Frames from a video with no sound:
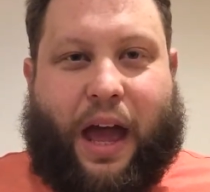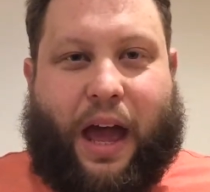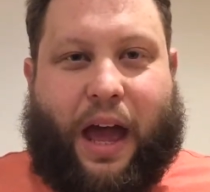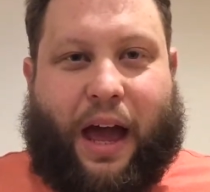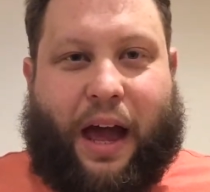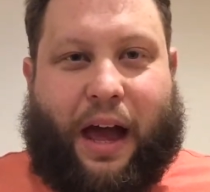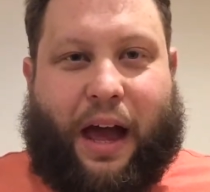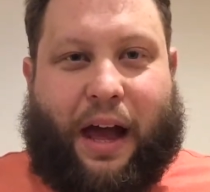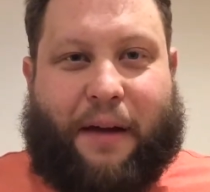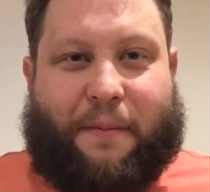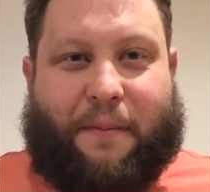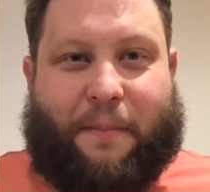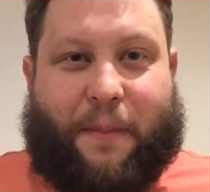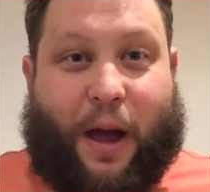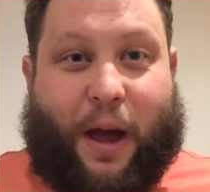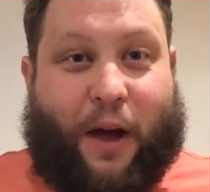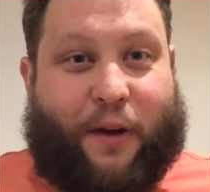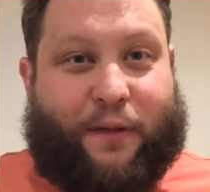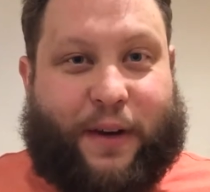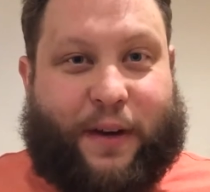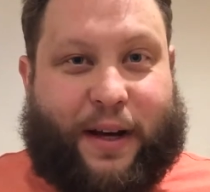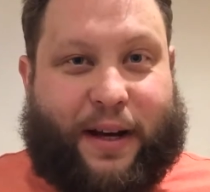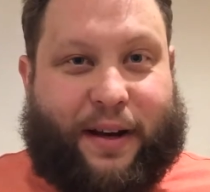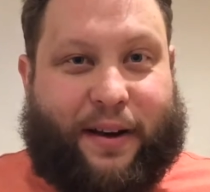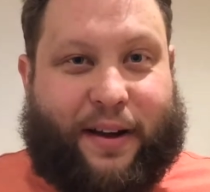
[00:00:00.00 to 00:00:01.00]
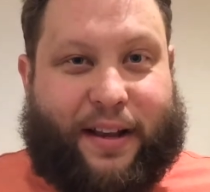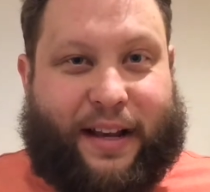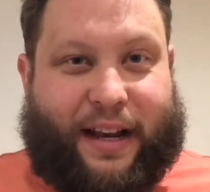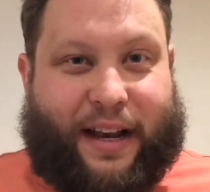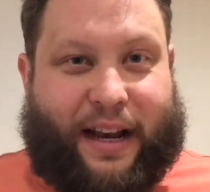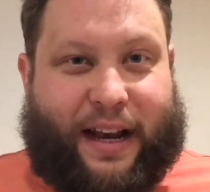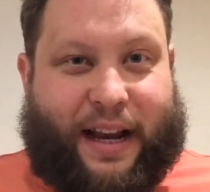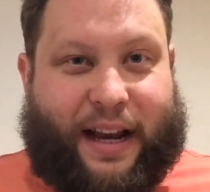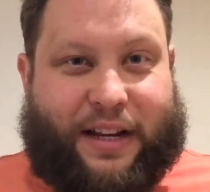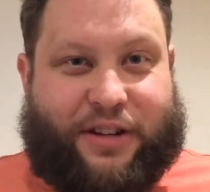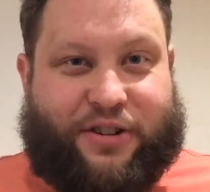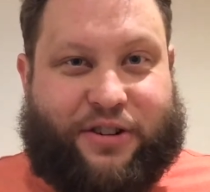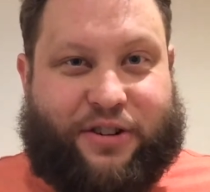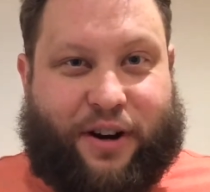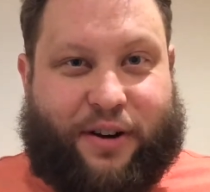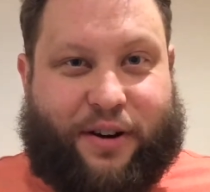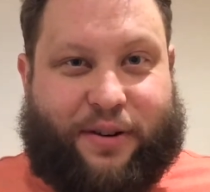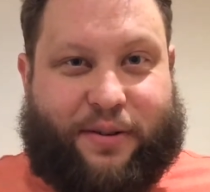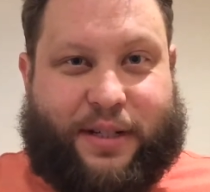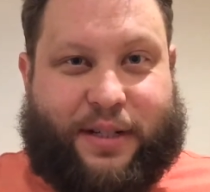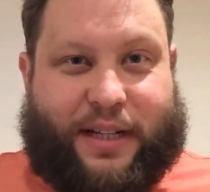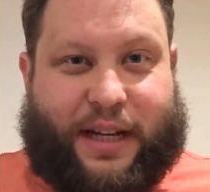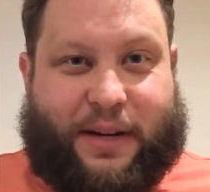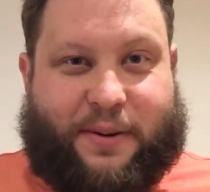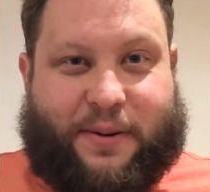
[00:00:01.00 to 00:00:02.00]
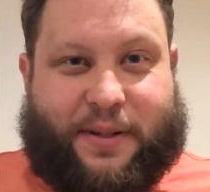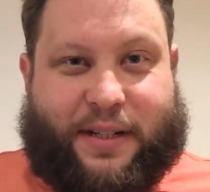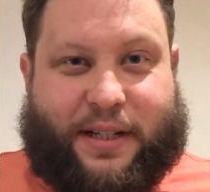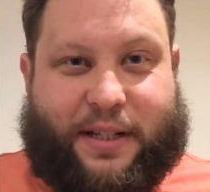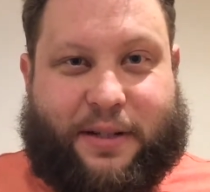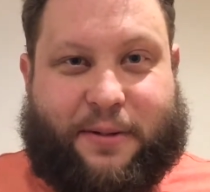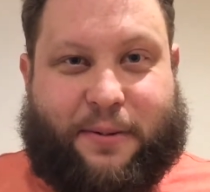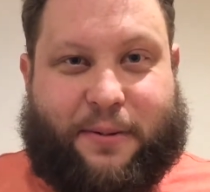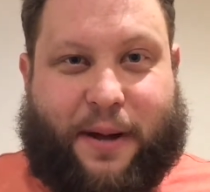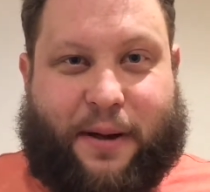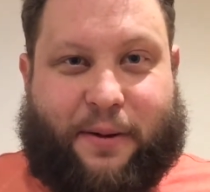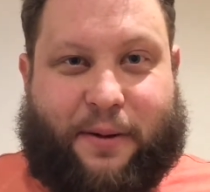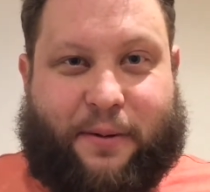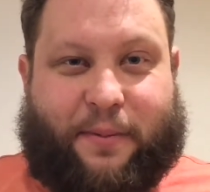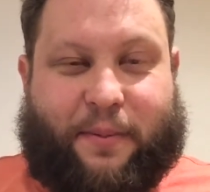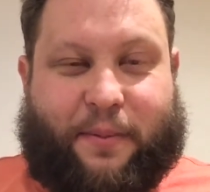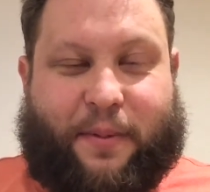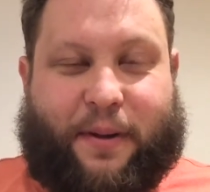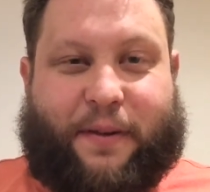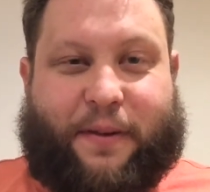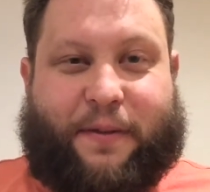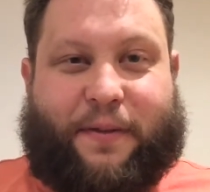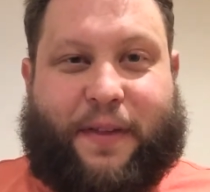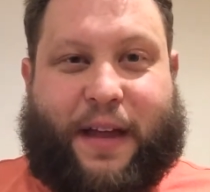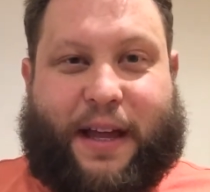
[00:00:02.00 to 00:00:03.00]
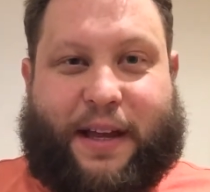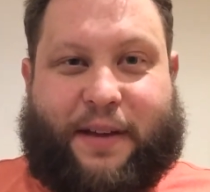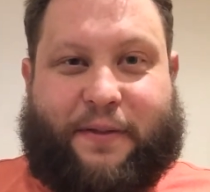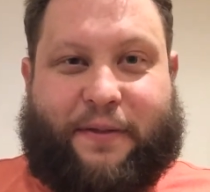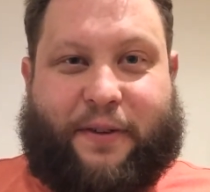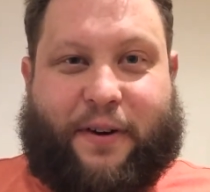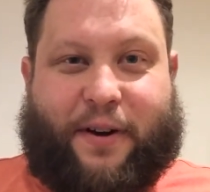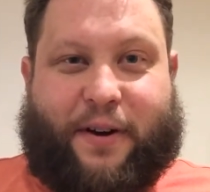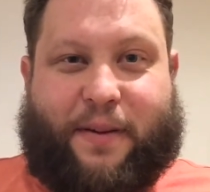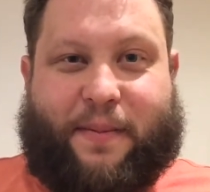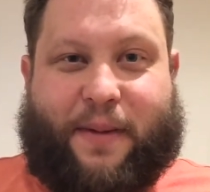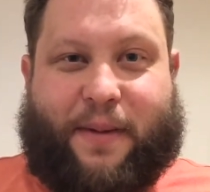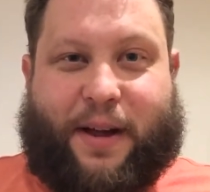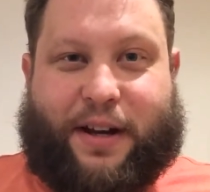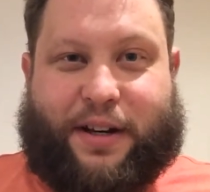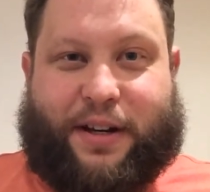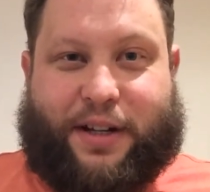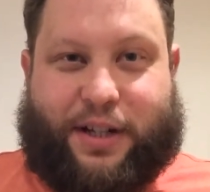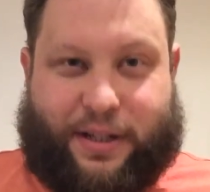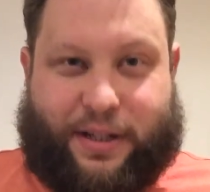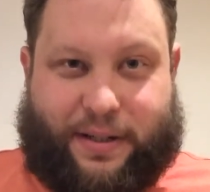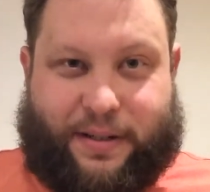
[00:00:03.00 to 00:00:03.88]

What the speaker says: Hopefully you like the little intro sequence as well, but thank you very much.